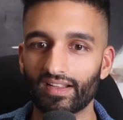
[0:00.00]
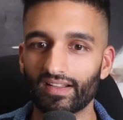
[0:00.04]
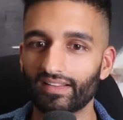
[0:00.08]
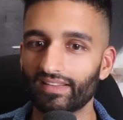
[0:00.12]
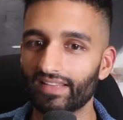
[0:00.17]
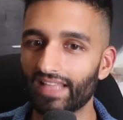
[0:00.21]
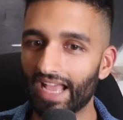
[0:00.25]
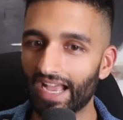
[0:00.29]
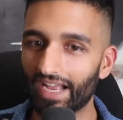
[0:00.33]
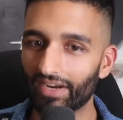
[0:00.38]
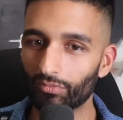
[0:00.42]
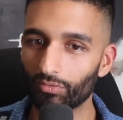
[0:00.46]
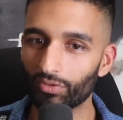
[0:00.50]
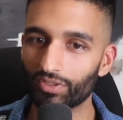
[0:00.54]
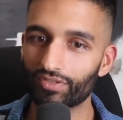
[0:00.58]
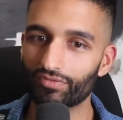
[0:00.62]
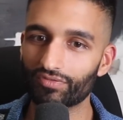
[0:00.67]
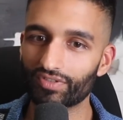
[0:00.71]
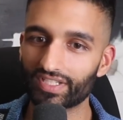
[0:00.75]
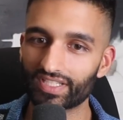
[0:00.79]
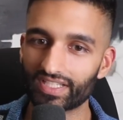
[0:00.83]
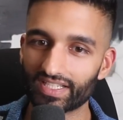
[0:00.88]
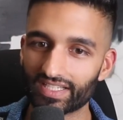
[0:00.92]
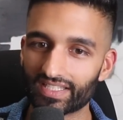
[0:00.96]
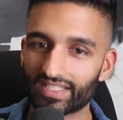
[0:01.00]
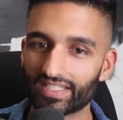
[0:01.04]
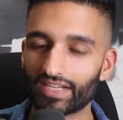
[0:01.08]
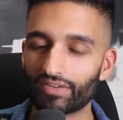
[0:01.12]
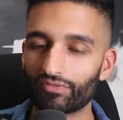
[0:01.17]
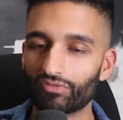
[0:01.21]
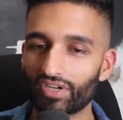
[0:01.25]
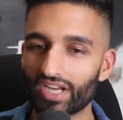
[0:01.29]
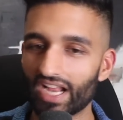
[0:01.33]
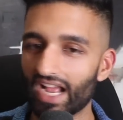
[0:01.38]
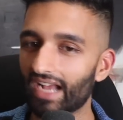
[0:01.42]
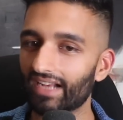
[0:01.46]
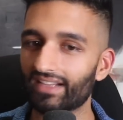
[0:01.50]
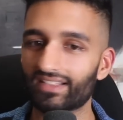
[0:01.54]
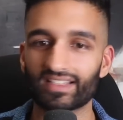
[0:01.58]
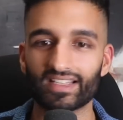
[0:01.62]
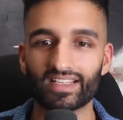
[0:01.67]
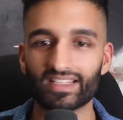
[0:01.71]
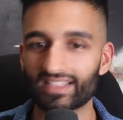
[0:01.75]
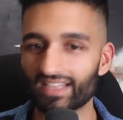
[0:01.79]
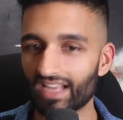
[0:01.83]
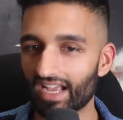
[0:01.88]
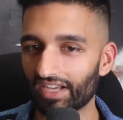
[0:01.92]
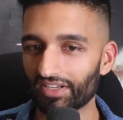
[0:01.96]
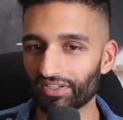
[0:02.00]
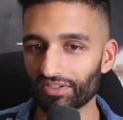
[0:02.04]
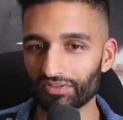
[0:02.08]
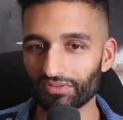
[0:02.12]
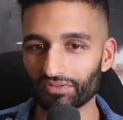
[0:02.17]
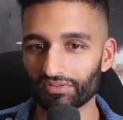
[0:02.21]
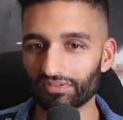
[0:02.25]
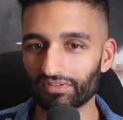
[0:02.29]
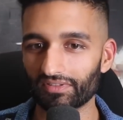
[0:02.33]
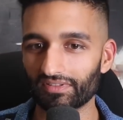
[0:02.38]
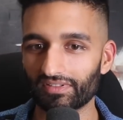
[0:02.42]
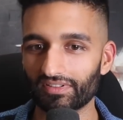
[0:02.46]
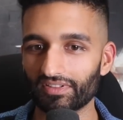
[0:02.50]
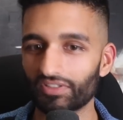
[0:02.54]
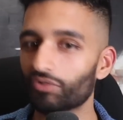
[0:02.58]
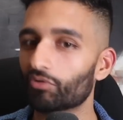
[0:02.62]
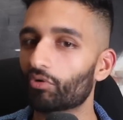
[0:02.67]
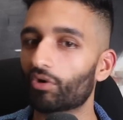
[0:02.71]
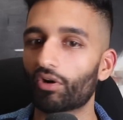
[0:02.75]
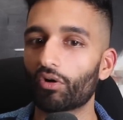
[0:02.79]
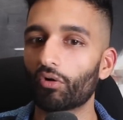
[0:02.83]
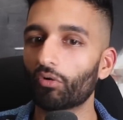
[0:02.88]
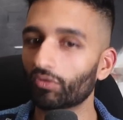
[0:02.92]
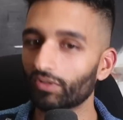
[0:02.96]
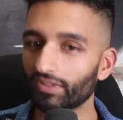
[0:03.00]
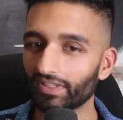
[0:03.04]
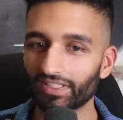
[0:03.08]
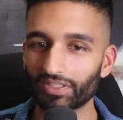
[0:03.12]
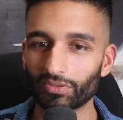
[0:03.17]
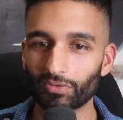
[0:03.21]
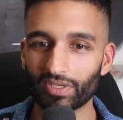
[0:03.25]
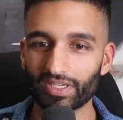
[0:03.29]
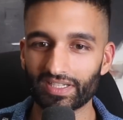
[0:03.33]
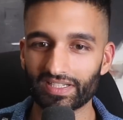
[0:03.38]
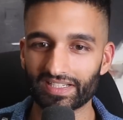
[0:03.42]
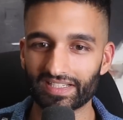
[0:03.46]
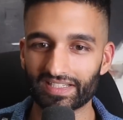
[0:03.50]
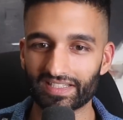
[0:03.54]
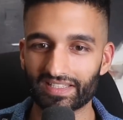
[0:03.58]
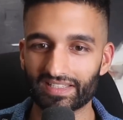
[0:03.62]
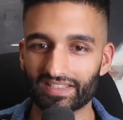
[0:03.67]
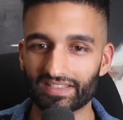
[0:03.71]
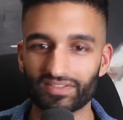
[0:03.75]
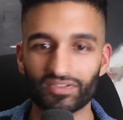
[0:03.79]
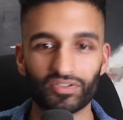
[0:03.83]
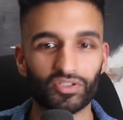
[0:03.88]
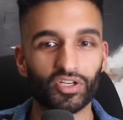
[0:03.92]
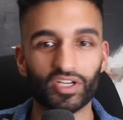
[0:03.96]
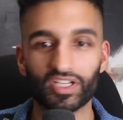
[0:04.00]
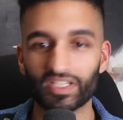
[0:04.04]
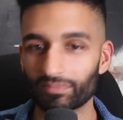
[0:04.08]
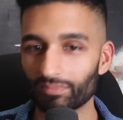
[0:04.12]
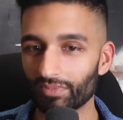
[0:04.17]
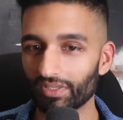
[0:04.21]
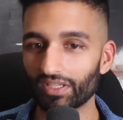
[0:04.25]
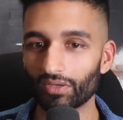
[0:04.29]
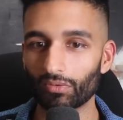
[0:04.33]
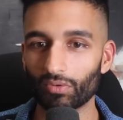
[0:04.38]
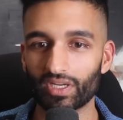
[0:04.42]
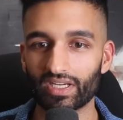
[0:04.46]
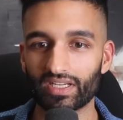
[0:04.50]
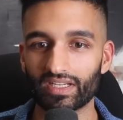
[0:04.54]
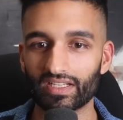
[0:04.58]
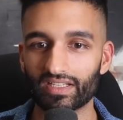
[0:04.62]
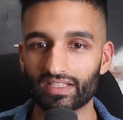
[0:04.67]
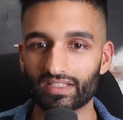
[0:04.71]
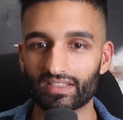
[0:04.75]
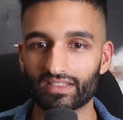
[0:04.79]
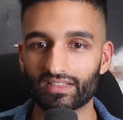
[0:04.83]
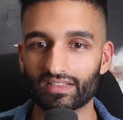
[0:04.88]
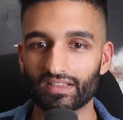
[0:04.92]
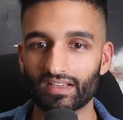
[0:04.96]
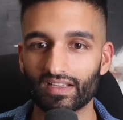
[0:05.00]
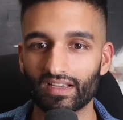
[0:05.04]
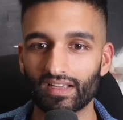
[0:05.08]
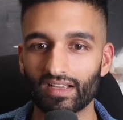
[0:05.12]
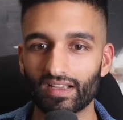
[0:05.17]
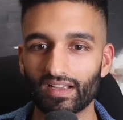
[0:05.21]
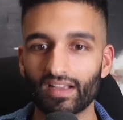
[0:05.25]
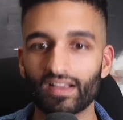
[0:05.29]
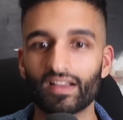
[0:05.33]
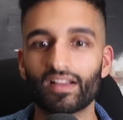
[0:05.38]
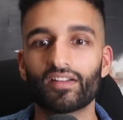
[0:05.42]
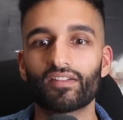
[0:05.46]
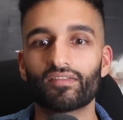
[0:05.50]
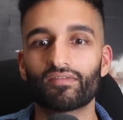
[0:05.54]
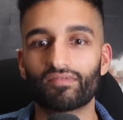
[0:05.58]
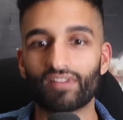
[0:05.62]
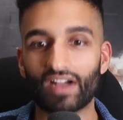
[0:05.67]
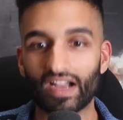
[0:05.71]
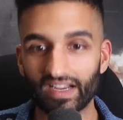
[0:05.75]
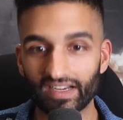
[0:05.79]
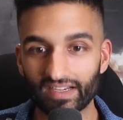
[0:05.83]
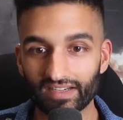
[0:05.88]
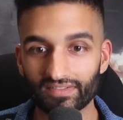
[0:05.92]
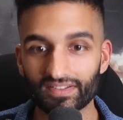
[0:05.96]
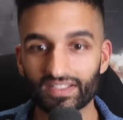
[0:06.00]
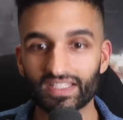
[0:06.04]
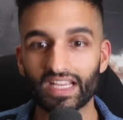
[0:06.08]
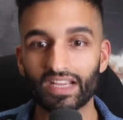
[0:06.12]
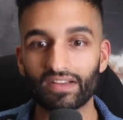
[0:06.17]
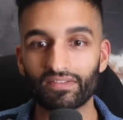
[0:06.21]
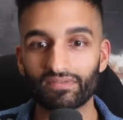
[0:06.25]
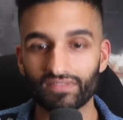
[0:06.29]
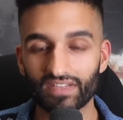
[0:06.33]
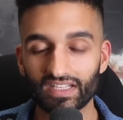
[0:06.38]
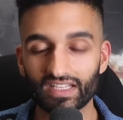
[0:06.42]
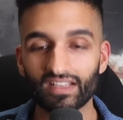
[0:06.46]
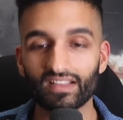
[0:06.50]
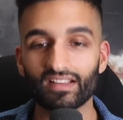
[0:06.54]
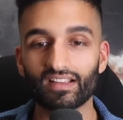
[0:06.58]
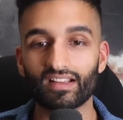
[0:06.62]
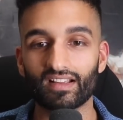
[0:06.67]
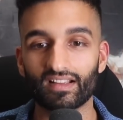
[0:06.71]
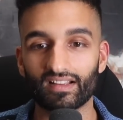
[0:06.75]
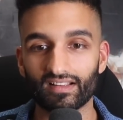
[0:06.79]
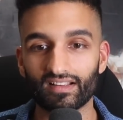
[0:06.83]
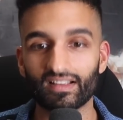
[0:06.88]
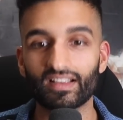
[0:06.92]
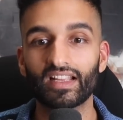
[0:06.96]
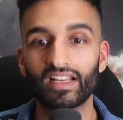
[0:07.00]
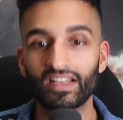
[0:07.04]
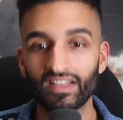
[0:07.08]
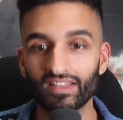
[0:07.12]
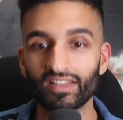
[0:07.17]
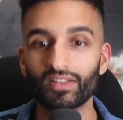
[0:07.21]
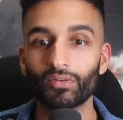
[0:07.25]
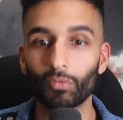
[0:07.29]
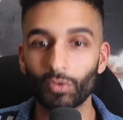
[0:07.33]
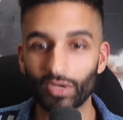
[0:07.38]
That which resists and reacts is not you. You are only the witness. Just be the witness. Find safety in the